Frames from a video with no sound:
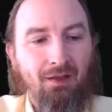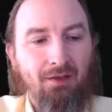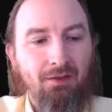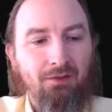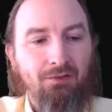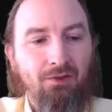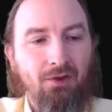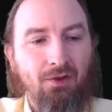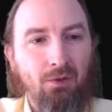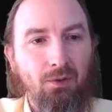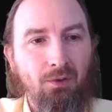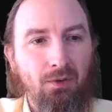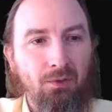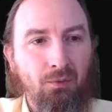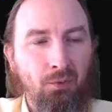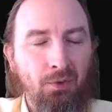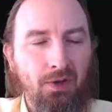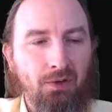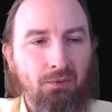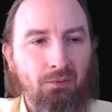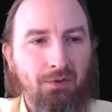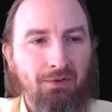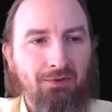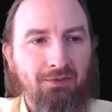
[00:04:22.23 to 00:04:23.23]
So
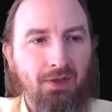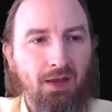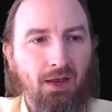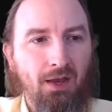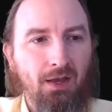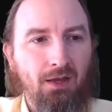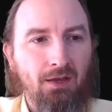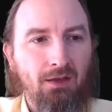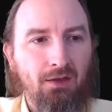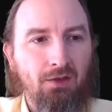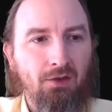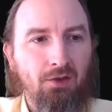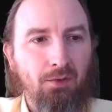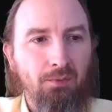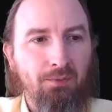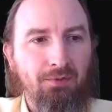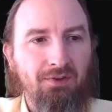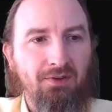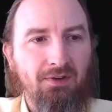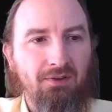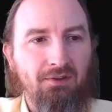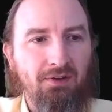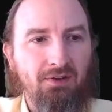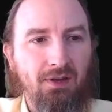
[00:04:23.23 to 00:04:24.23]
when we say
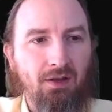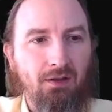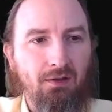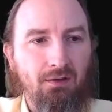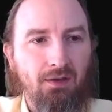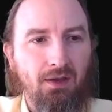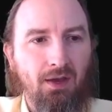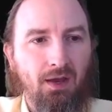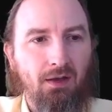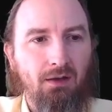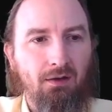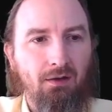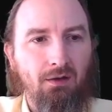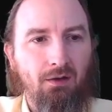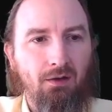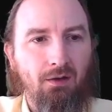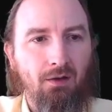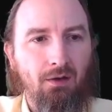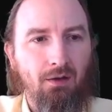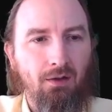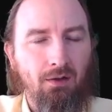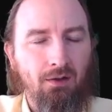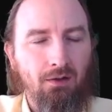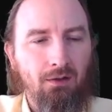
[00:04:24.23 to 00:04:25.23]
kubectl get
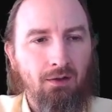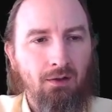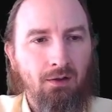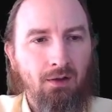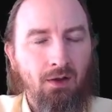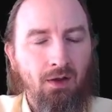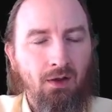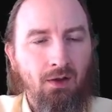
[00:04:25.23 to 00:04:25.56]
all,